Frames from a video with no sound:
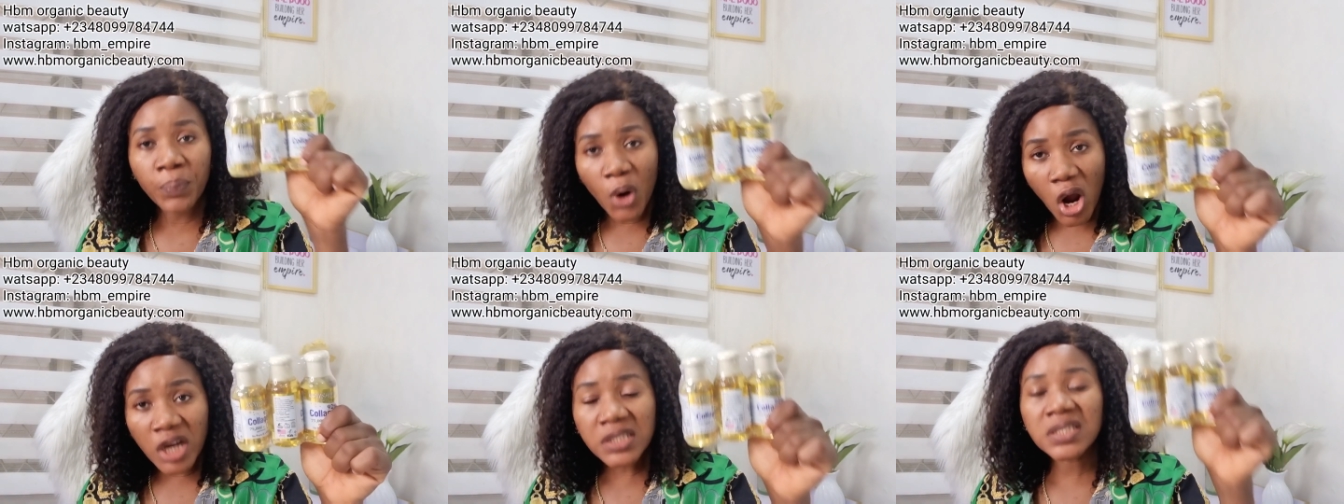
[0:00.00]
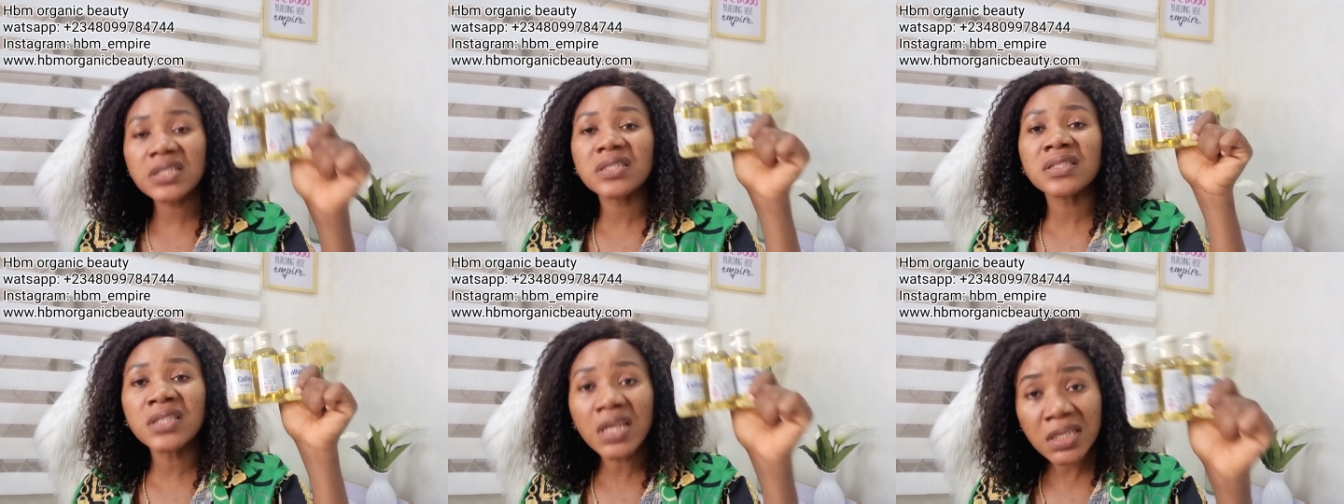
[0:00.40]
but
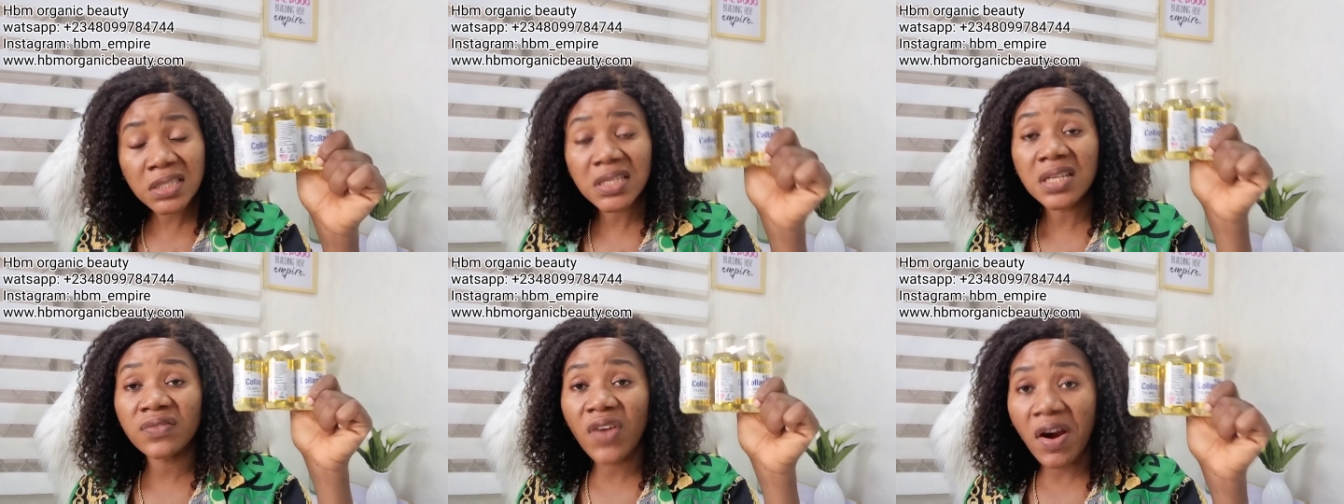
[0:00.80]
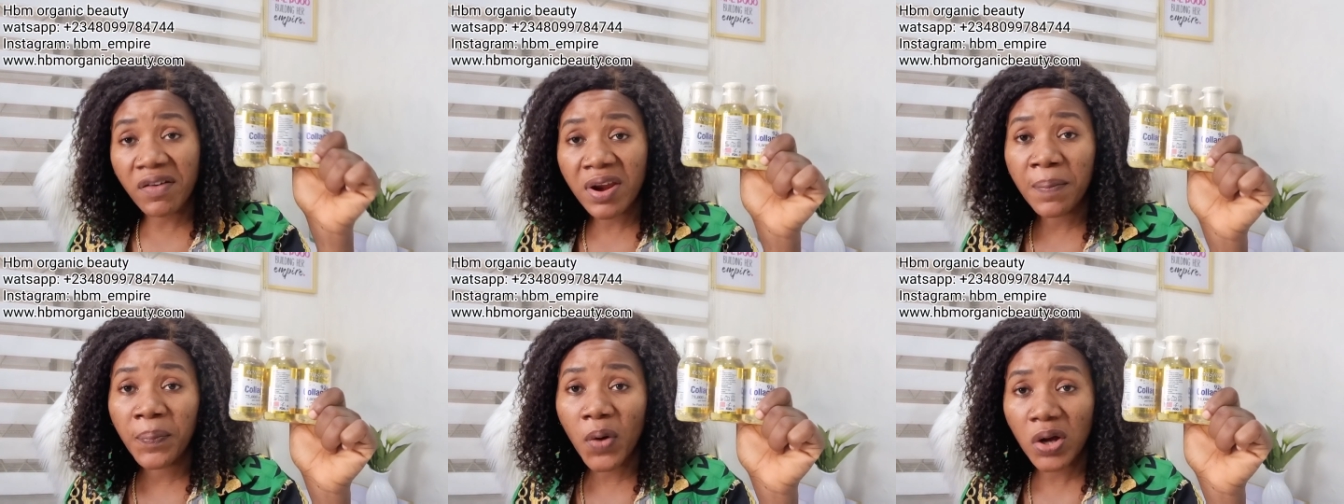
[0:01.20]
this is
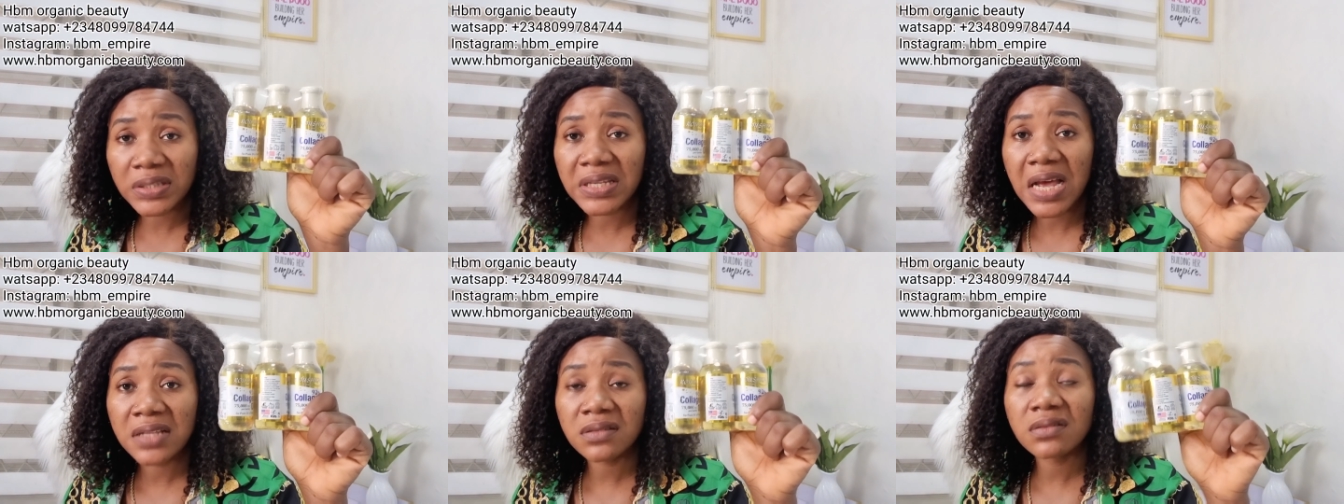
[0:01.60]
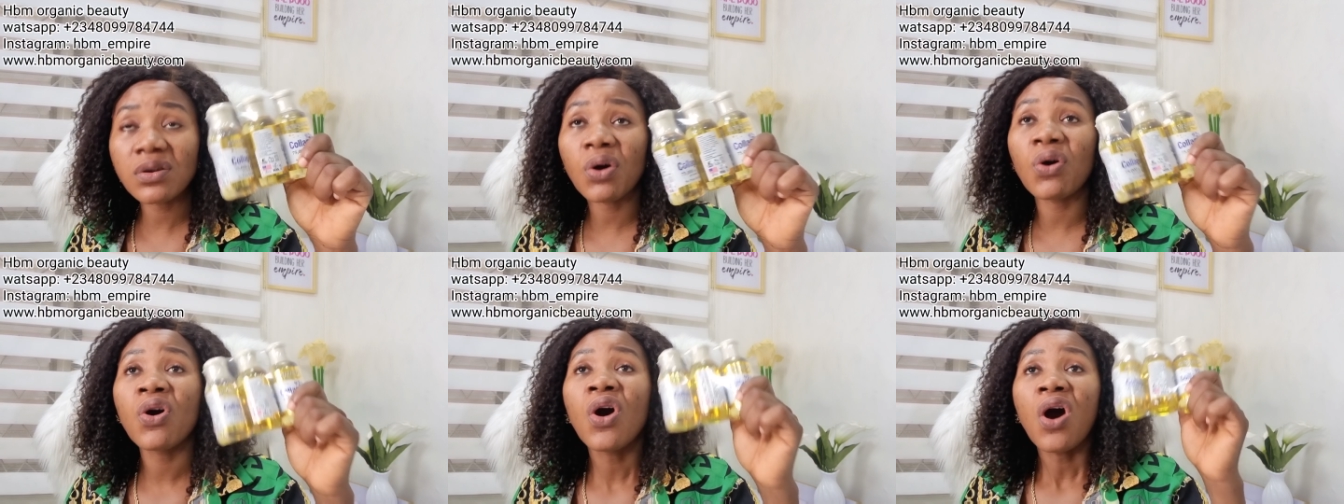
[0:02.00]
very important.
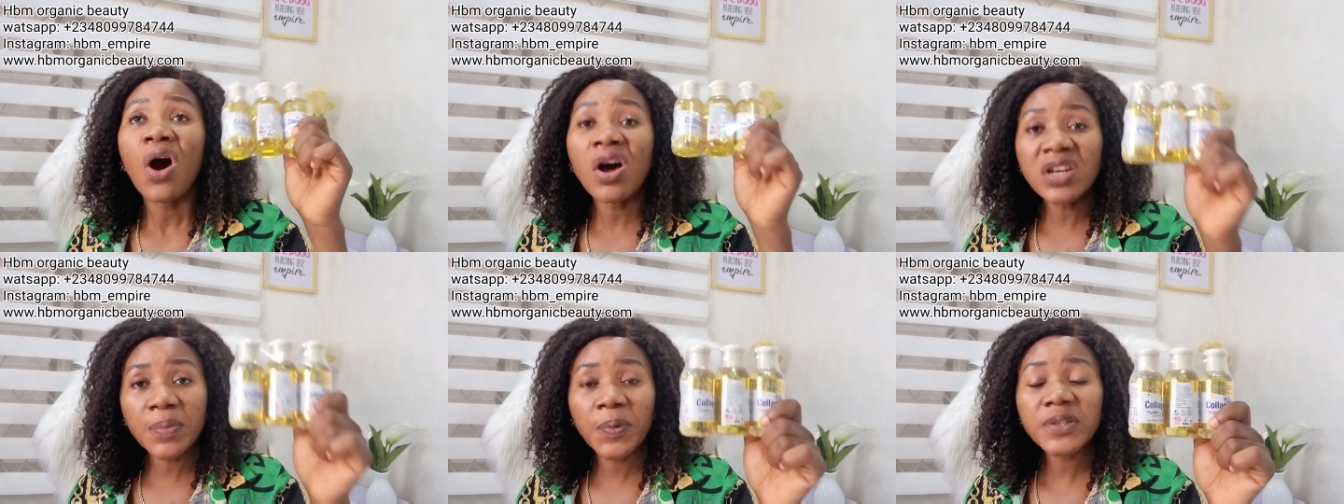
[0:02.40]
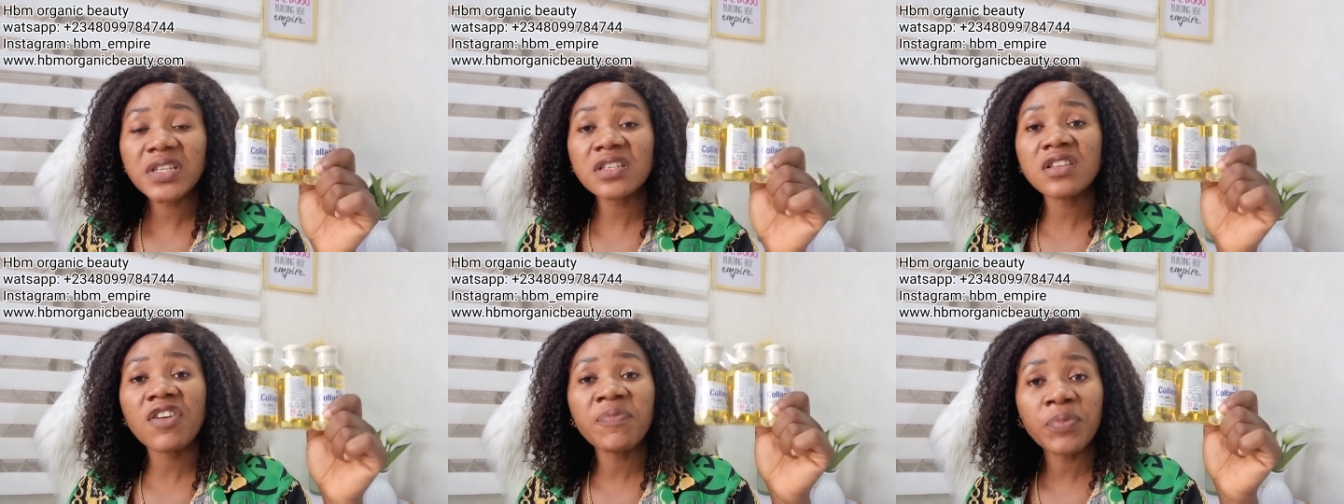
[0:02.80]
So on the
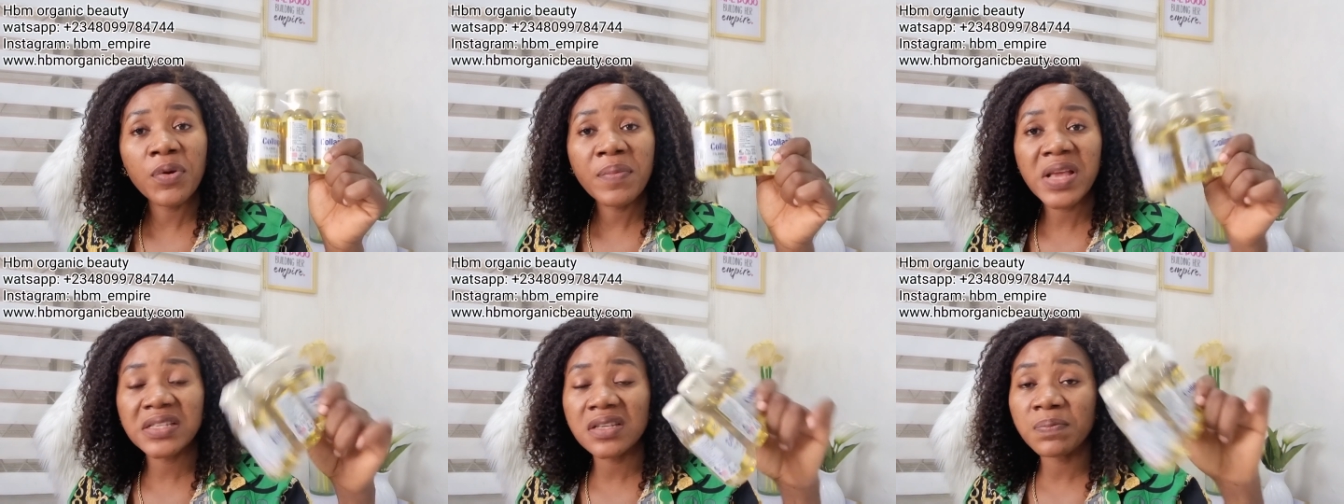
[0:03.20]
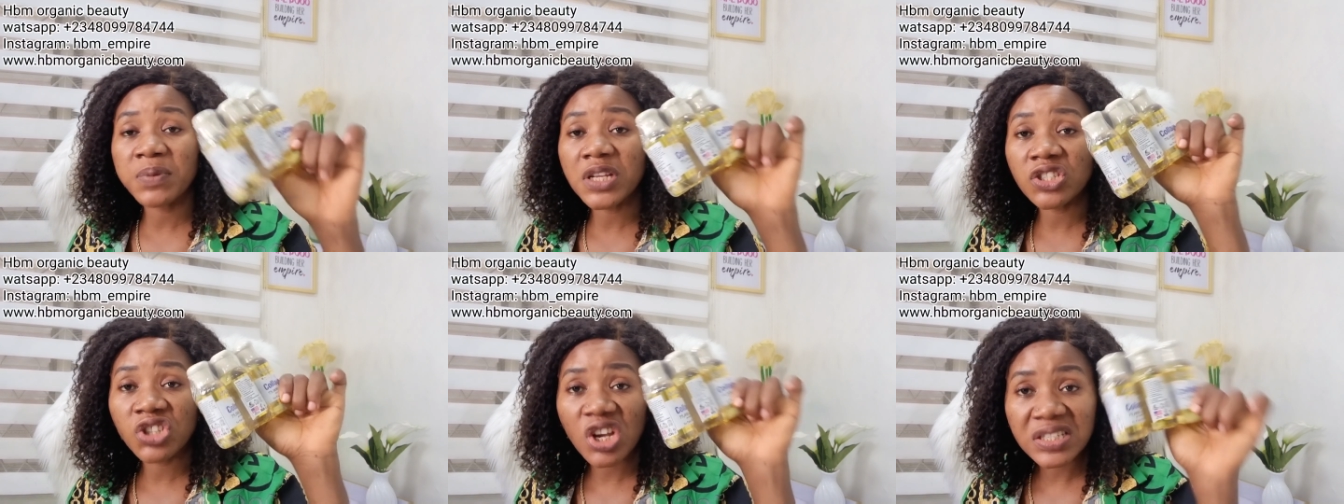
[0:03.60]
process of Promixing,
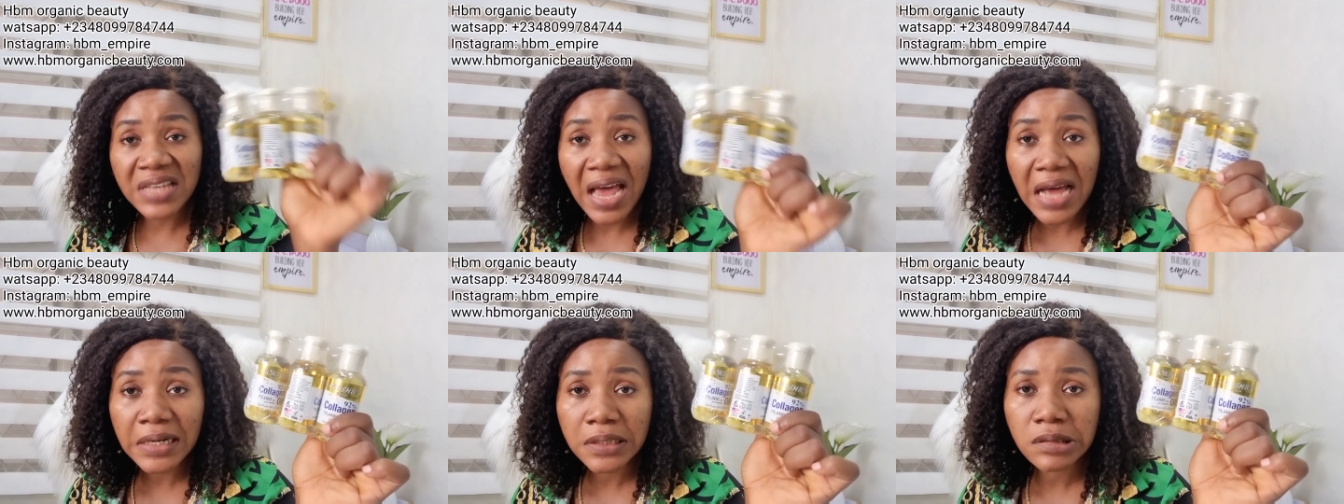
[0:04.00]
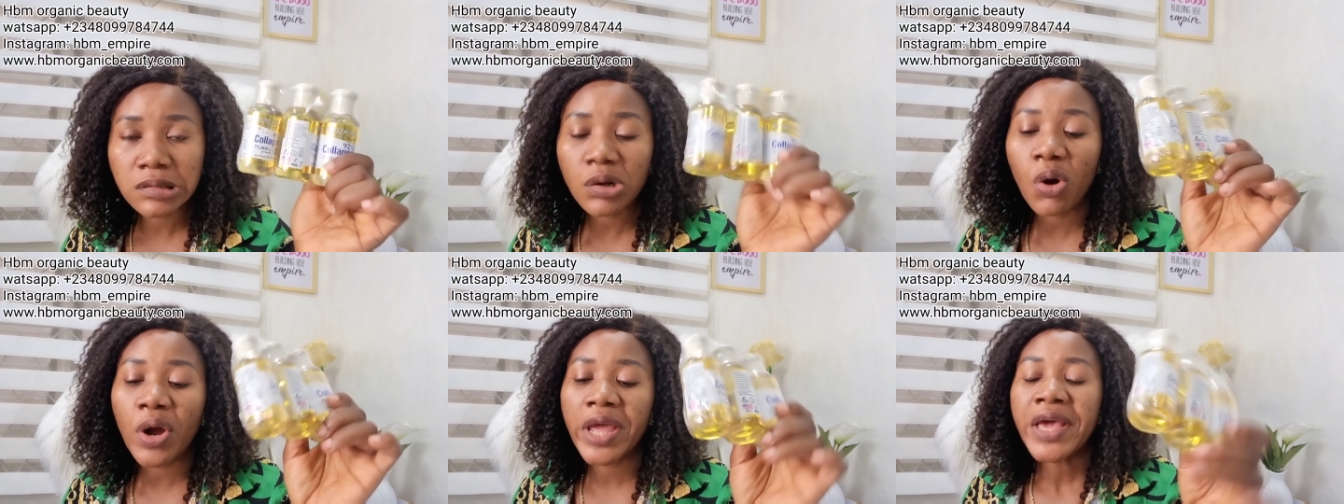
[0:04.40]
please just add
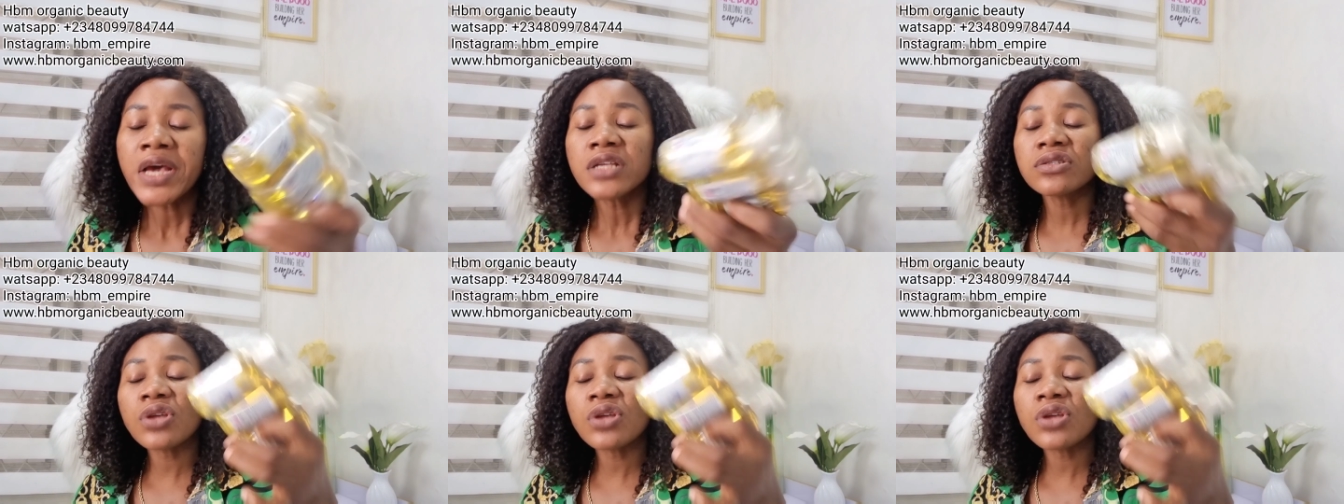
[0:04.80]
this oil.